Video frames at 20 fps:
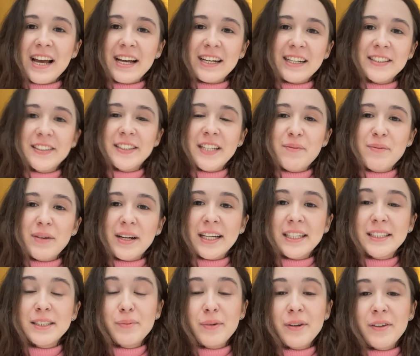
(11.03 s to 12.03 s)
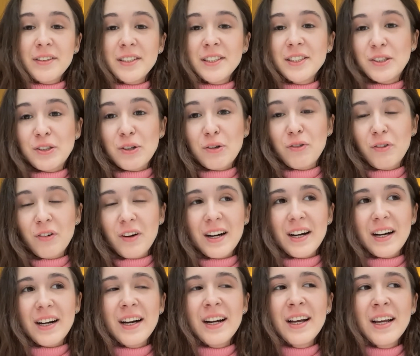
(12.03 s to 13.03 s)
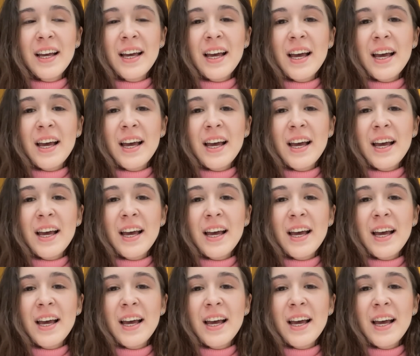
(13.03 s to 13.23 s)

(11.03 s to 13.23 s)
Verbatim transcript: academic experience so far.